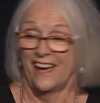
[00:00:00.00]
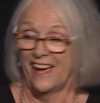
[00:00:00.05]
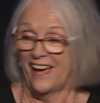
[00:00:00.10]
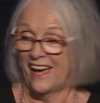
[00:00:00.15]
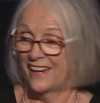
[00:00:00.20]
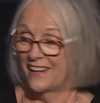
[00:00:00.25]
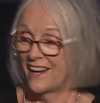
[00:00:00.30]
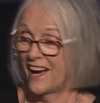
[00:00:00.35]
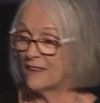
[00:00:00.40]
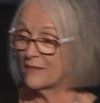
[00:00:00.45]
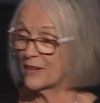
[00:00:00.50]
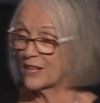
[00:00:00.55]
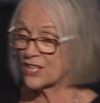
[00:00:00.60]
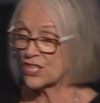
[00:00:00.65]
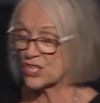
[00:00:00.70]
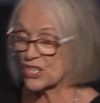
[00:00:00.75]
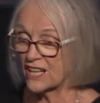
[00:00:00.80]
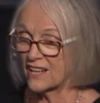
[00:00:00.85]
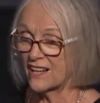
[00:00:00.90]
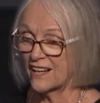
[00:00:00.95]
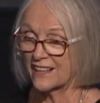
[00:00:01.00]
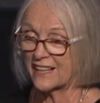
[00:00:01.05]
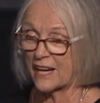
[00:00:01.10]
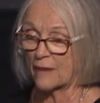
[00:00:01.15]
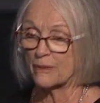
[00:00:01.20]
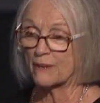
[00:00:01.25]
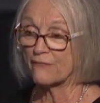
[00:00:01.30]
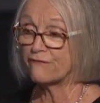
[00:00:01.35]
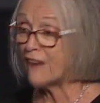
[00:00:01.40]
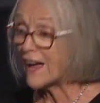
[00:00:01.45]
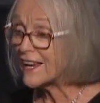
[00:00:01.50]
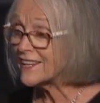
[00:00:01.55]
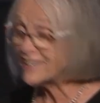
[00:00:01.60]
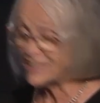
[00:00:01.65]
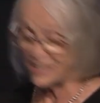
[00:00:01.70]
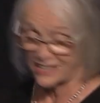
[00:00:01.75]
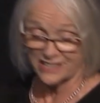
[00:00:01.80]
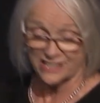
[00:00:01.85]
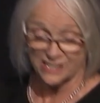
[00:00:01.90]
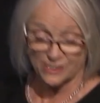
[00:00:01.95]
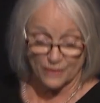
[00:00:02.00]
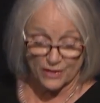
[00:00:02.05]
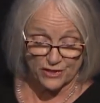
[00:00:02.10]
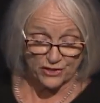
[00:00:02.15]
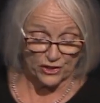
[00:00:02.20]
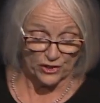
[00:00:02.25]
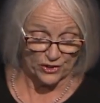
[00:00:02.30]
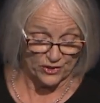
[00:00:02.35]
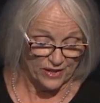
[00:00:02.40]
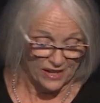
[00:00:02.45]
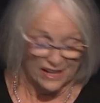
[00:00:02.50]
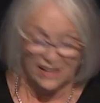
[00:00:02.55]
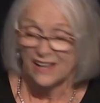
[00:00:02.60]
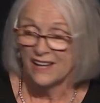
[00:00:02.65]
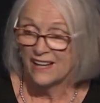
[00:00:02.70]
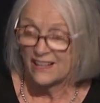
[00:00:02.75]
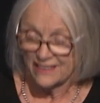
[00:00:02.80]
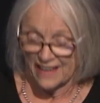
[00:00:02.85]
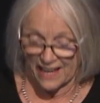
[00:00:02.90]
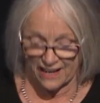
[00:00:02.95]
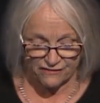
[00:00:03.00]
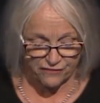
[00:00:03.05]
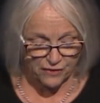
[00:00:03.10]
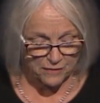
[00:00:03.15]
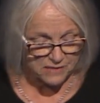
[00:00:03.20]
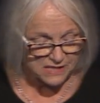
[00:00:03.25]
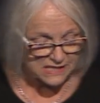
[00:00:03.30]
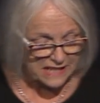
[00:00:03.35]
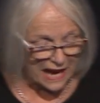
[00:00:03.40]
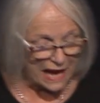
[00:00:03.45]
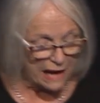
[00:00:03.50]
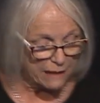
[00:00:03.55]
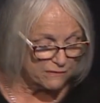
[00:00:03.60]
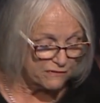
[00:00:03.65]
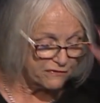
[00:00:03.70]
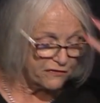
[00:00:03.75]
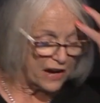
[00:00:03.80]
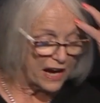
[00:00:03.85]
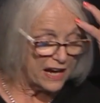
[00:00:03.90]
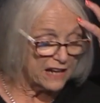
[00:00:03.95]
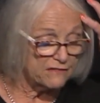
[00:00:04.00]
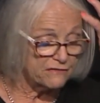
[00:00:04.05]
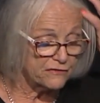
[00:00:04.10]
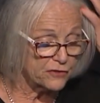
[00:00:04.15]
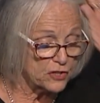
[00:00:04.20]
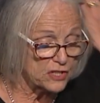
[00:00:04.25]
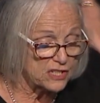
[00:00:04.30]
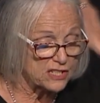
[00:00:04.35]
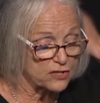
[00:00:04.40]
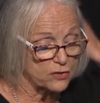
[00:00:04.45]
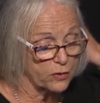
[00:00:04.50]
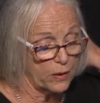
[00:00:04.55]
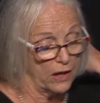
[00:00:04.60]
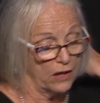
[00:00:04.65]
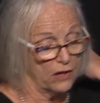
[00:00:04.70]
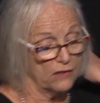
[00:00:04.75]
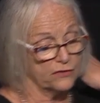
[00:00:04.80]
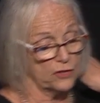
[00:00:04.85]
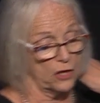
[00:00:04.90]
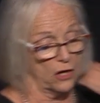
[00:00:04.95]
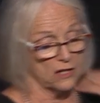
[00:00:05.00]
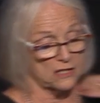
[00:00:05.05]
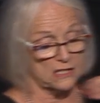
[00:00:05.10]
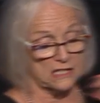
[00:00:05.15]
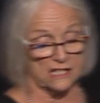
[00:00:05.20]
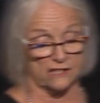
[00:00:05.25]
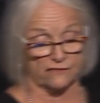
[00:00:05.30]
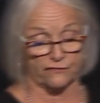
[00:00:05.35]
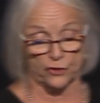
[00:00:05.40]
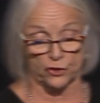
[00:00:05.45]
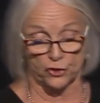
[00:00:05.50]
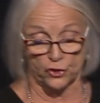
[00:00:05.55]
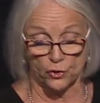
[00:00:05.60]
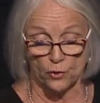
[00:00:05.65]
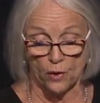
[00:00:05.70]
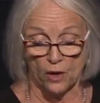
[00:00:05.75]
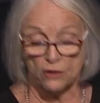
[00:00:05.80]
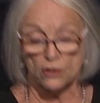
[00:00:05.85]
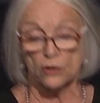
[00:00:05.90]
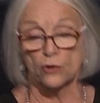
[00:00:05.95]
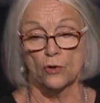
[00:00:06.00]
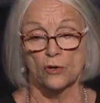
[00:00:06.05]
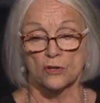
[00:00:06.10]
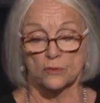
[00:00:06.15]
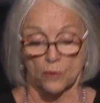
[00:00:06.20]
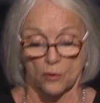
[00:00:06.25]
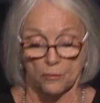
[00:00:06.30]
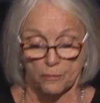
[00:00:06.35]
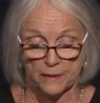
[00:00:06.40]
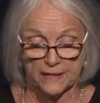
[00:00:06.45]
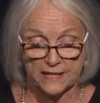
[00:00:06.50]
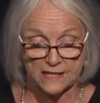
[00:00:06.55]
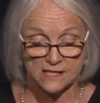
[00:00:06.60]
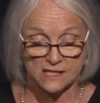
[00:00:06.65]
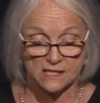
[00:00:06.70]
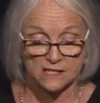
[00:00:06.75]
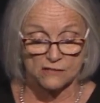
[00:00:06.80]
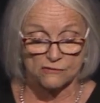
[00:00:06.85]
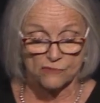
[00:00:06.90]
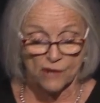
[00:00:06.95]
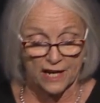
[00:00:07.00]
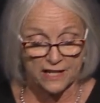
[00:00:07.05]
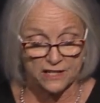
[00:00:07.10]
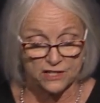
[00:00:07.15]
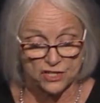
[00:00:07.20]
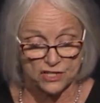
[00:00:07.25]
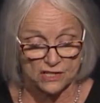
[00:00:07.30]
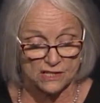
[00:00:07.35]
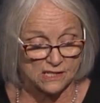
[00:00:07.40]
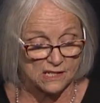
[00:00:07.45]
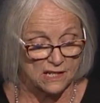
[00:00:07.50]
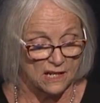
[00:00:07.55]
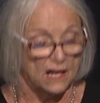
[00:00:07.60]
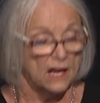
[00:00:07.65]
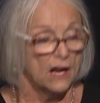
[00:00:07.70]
And I'm going to share a couple of fun things with you. That from Psalm 5, verse 12, God says, For you, O Lord, will bless the righteous.